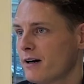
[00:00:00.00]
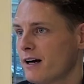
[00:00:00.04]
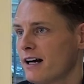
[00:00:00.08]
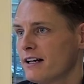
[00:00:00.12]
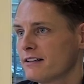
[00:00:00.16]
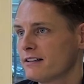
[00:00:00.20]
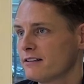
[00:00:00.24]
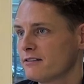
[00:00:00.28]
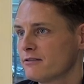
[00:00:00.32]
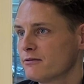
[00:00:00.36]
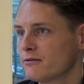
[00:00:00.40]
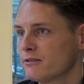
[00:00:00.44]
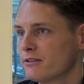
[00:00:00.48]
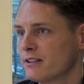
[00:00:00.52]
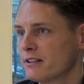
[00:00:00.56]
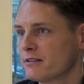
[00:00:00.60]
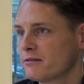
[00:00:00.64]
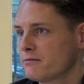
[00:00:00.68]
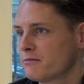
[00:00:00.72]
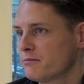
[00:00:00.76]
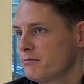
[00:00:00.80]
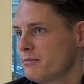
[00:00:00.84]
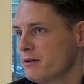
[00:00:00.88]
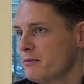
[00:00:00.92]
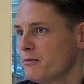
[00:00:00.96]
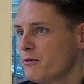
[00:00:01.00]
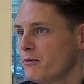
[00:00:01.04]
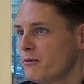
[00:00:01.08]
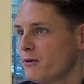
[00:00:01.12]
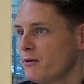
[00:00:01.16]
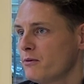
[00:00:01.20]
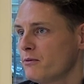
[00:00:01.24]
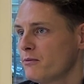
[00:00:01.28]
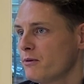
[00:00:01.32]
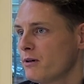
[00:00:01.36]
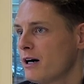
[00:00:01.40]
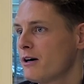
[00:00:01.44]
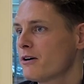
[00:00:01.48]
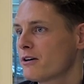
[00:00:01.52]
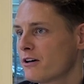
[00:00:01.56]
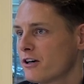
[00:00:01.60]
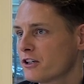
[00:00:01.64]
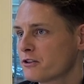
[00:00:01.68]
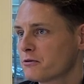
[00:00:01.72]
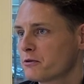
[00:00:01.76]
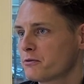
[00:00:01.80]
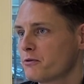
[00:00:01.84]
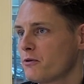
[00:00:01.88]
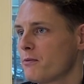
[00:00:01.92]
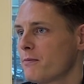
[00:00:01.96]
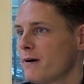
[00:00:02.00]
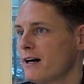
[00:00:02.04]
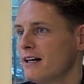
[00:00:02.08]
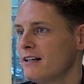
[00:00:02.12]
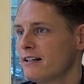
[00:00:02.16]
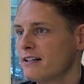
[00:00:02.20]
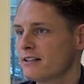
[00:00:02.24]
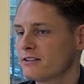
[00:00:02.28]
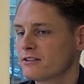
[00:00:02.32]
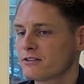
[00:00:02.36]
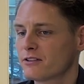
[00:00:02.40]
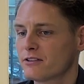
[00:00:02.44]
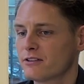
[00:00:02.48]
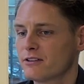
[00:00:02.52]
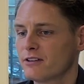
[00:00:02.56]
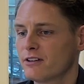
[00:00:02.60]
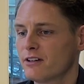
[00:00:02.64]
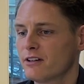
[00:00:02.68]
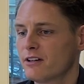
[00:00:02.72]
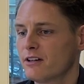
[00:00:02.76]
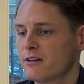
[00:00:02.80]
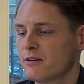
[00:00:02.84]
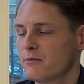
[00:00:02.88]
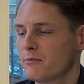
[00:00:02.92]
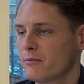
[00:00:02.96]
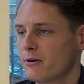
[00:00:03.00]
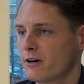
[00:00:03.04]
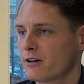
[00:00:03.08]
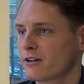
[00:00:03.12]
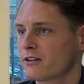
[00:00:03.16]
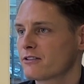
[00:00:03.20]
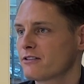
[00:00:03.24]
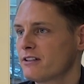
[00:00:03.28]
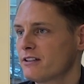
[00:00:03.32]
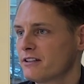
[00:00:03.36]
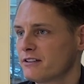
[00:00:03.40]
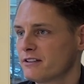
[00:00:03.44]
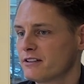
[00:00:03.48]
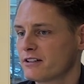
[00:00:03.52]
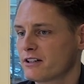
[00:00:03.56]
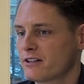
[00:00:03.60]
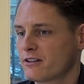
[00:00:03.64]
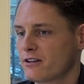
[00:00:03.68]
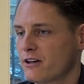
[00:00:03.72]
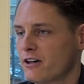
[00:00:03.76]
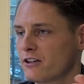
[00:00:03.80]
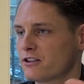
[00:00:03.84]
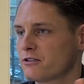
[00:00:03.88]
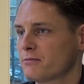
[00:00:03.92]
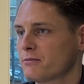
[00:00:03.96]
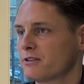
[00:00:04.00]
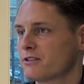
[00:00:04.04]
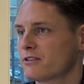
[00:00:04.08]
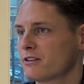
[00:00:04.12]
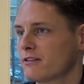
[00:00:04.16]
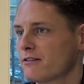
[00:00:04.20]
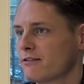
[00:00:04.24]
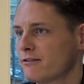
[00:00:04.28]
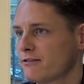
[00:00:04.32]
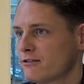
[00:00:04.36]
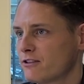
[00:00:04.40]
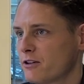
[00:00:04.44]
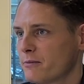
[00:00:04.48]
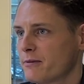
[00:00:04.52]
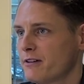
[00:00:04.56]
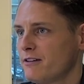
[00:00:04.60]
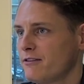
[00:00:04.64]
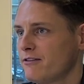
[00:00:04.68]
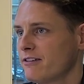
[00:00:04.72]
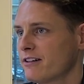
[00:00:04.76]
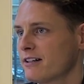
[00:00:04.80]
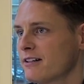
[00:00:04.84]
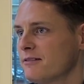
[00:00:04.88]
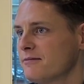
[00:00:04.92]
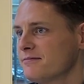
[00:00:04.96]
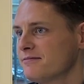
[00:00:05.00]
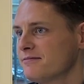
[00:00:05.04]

behind it, that our customers will buy less products than the customers of Tommy Hilfiger.